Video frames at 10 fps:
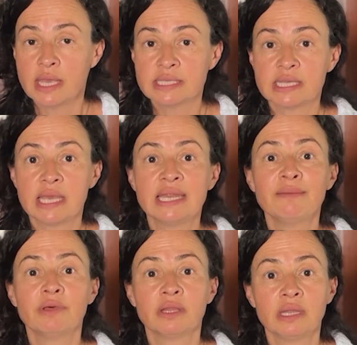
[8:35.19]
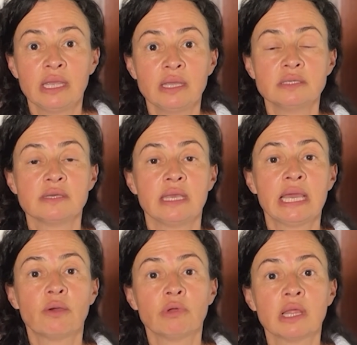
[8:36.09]
is inability to
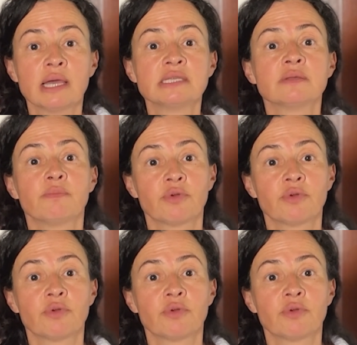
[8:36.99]
equalize